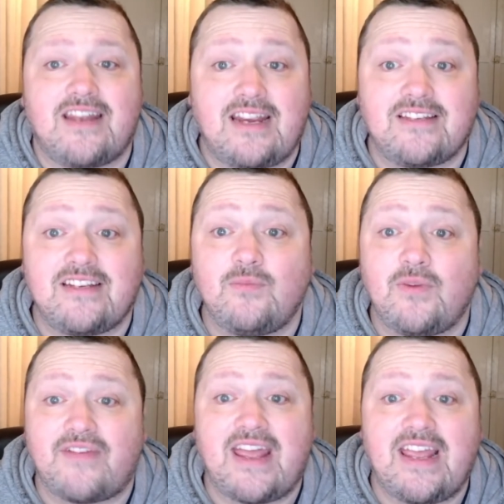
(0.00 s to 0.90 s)
eighteen
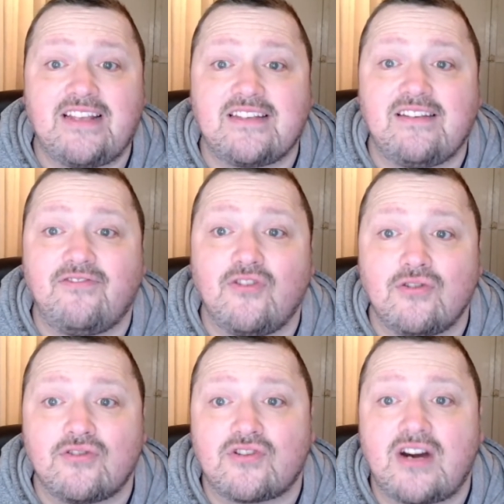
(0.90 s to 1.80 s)
with
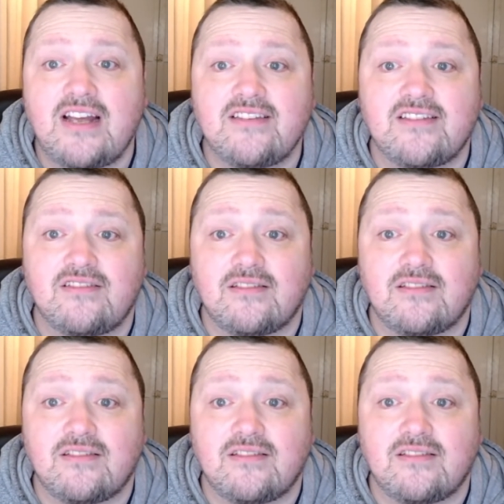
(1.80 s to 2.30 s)
eighty-four tries,